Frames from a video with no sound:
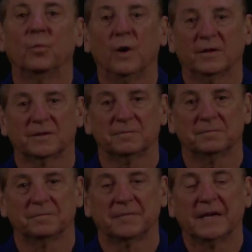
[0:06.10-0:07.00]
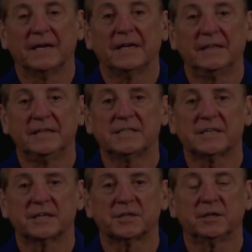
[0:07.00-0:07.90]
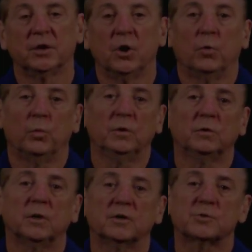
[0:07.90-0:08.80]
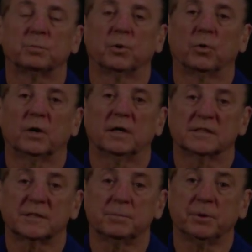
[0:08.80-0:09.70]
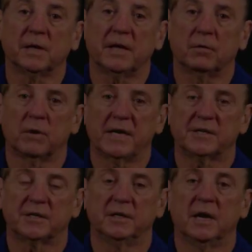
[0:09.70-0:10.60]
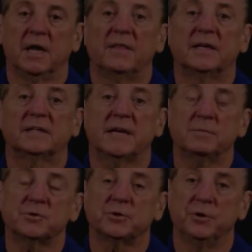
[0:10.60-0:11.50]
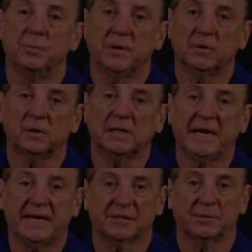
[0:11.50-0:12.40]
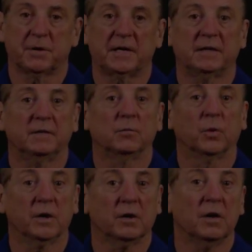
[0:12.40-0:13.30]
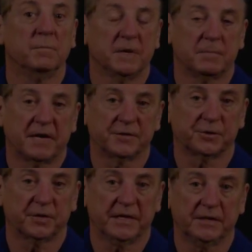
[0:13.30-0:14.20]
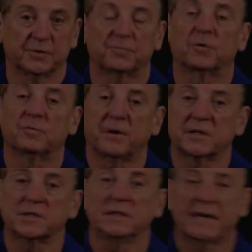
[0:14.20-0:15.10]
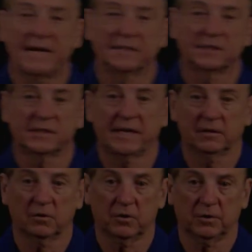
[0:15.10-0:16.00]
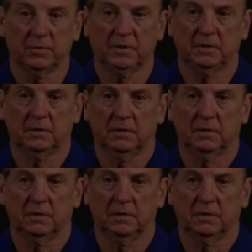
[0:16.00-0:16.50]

welcome. In this session, we'll explore a simple iteration that attempts to numerically estimate where a minimizer is for a function that has a scalar argument.